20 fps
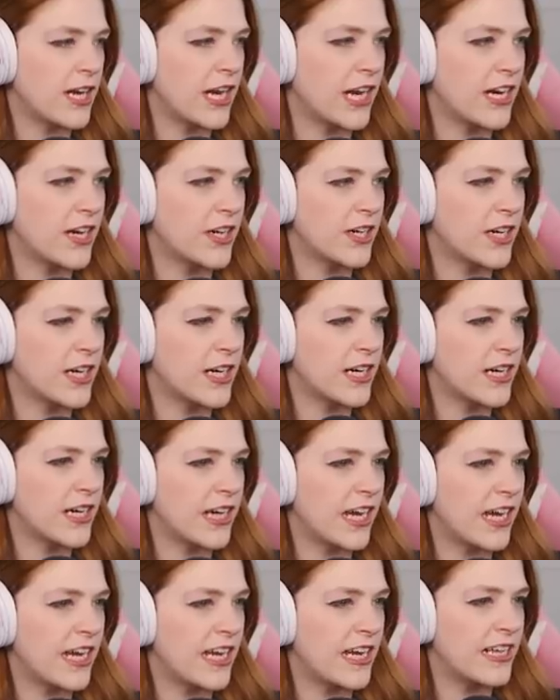our
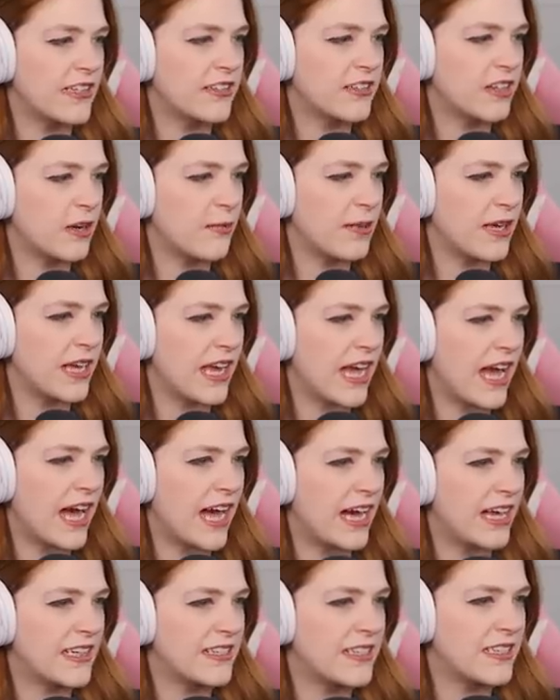caterer. And it's going to be
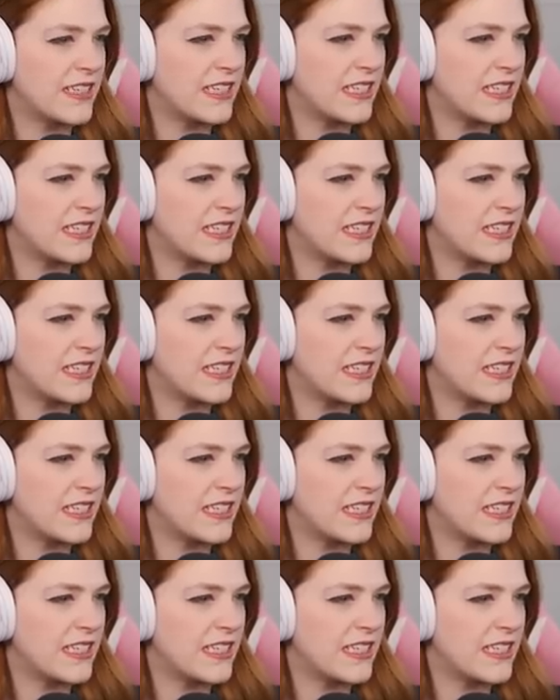at